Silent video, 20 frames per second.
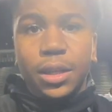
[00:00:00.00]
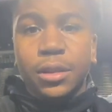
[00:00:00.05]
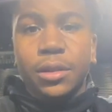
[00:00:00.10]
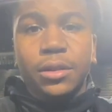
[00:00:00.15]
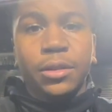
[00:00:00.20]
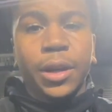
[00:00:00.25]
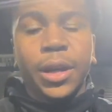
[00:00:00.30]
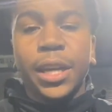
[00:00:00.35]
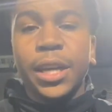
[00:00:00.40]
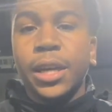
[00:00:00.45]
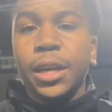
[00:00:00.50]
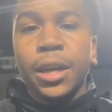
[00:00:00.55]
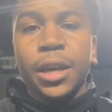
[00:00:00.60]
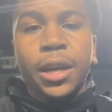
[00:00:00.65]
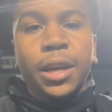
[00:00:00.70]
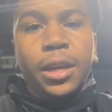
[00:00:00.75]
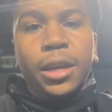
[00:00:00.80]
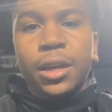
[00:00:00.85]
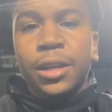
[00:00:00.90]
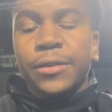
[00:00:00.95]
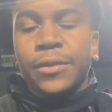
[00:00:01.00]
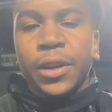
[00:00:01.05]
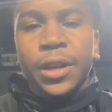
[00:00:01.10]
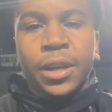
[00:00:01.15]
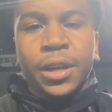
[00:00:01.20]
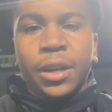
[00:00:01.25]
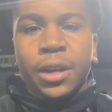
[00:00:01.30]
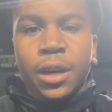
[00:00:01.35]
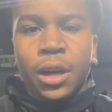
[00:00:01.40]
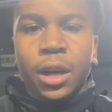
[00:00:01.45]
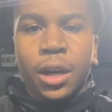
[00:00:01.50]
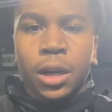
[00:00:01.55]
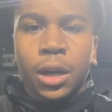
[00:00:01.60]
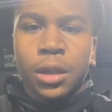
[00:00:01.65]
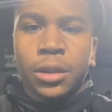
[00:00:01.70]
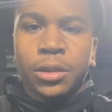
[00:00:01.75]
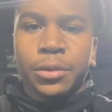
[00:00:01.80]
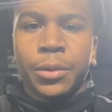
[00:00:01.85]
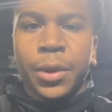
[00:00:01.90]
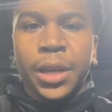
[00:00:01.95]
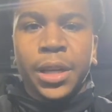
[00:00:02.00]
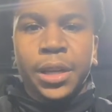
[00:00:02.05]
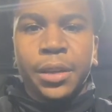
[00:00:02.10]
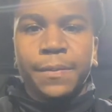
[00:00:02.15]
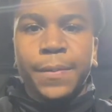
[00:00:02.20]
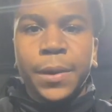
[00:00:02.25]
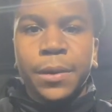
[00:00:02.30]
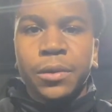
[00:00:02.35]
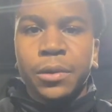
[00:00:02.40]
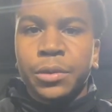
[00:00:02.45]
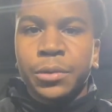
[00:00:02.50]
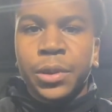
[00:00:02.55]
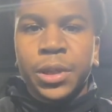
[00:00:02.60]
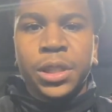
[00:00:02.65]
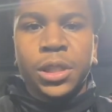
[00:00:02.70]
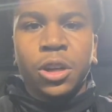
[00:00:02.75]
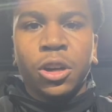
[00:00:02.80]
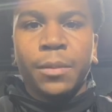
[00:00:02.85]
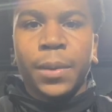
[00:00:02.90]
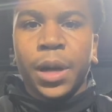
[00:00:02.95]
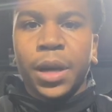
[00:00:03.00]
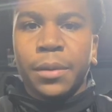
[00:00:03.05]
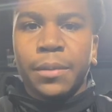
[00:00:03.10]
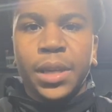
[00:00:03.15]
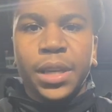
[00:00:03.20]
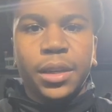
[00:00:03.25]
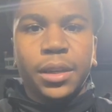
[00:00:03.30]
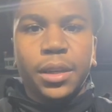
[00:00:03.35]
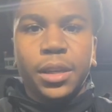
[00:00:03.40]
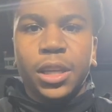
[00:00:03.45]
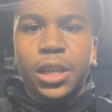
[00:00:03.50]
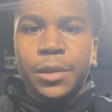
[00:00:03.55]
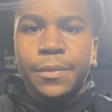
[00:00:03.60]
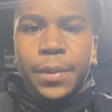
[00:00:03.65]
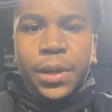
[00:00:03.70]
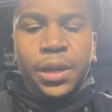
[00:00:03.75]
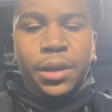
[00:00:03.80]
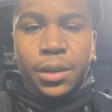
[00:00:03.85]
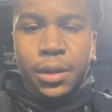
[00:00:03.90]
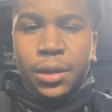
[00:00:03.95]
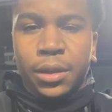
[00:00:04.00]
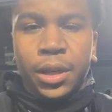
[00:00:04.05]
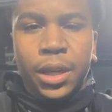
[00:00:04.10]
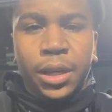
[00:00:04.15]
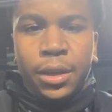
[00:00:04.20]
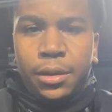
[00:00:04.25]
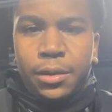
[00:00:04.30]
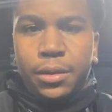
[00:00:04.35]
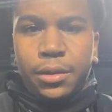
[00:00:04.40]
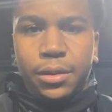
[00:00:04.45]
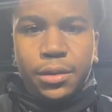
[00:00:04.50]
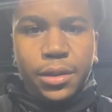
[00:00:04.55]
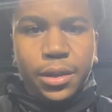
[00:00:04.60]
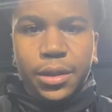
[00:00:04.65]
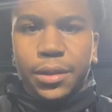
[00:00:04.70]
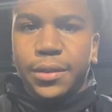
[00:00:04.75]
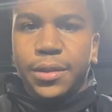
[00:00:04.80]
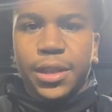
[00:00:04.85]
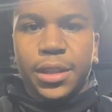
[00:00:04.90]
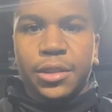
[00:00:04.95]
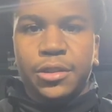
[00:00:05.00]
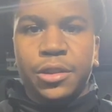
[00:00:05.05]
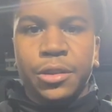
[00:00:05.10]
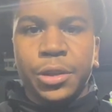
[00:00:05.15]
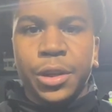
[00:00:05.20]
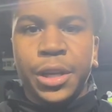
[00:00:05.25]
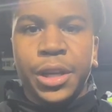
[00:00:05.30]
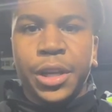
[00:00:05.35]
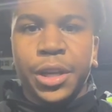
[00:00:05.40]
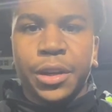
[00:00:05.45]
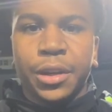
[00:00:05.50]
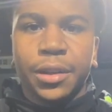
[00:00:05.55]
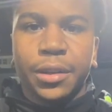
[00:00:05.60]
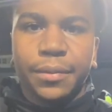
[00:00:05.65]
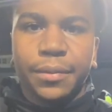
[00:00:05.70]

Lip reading: He's great. He's very underrated. People don't really know about him. He's been elite since junior year.